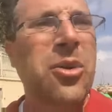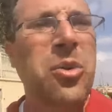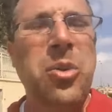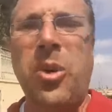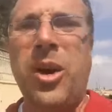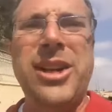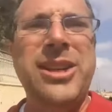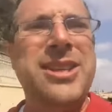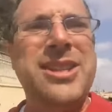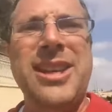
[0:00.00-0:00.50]

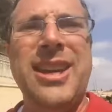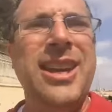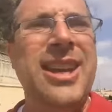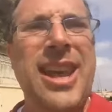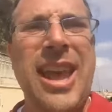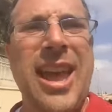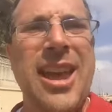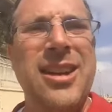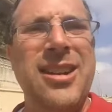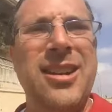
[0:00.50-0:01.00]
once
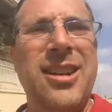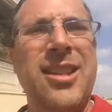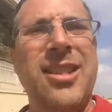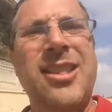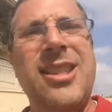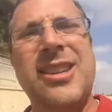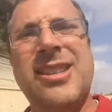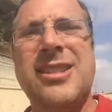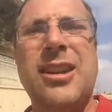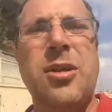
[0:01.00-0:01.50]
again,
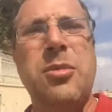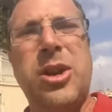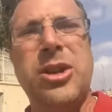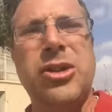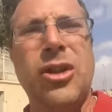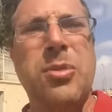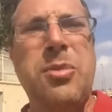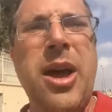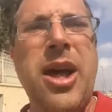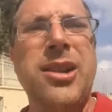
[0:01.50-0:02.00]
this time
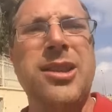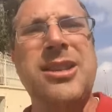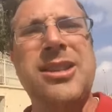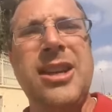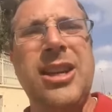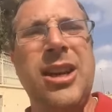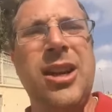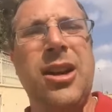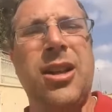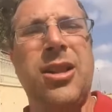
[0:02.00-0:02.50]
under the
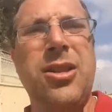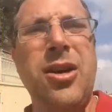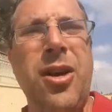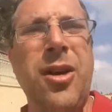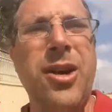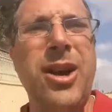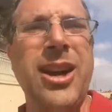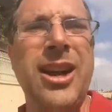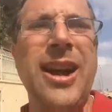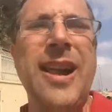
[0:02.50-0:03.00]
Palestinian
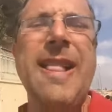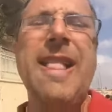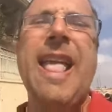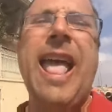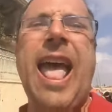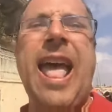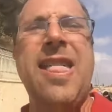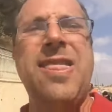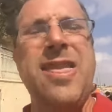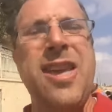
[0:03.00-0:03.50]
Authority,
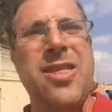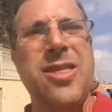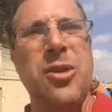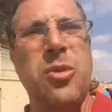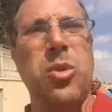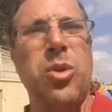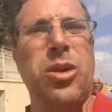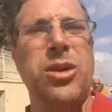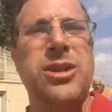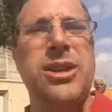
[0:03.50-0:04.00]
and then the
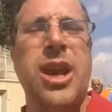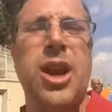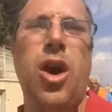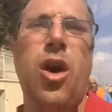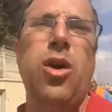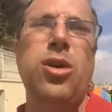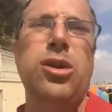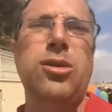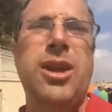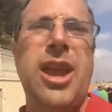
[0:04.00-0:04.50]
world saying,
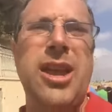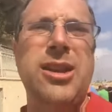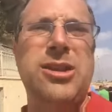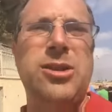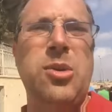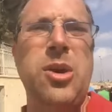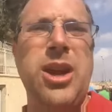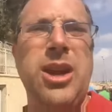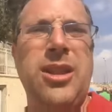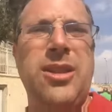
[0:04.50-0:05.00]
oh, you can't
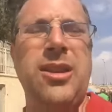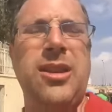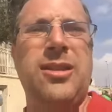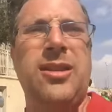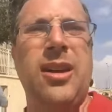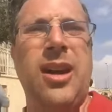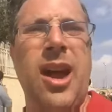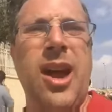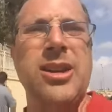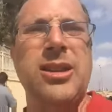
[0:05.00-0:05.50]
do anything to
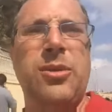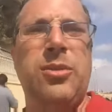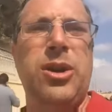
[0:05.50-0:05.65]
Gaza